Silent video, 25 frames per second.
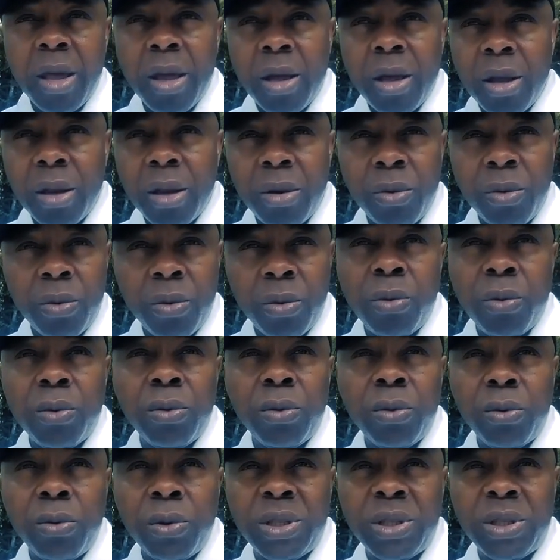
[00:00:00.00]
who
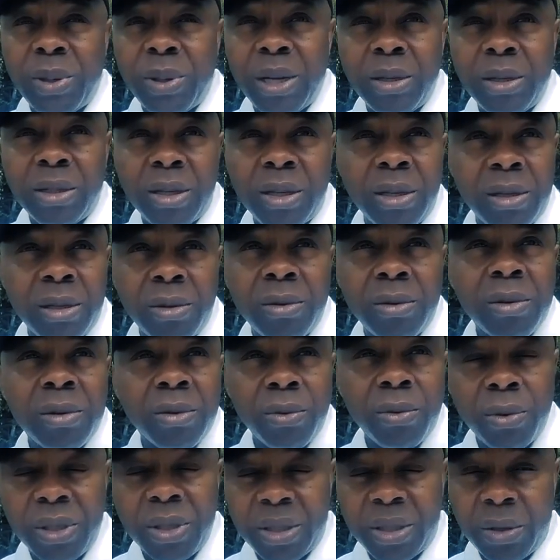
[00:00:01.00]
is based in
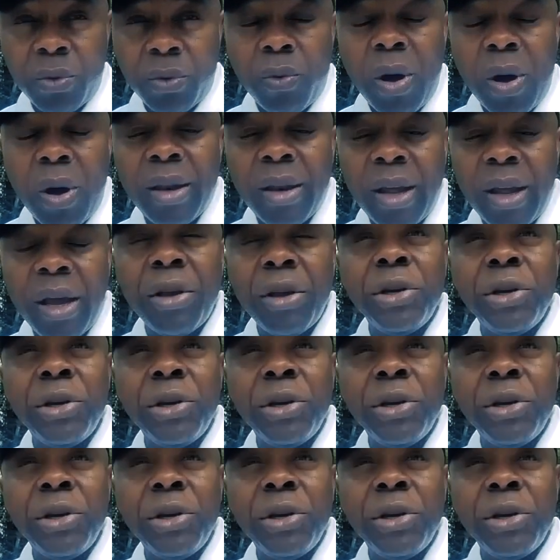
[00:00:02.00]
Rwanda.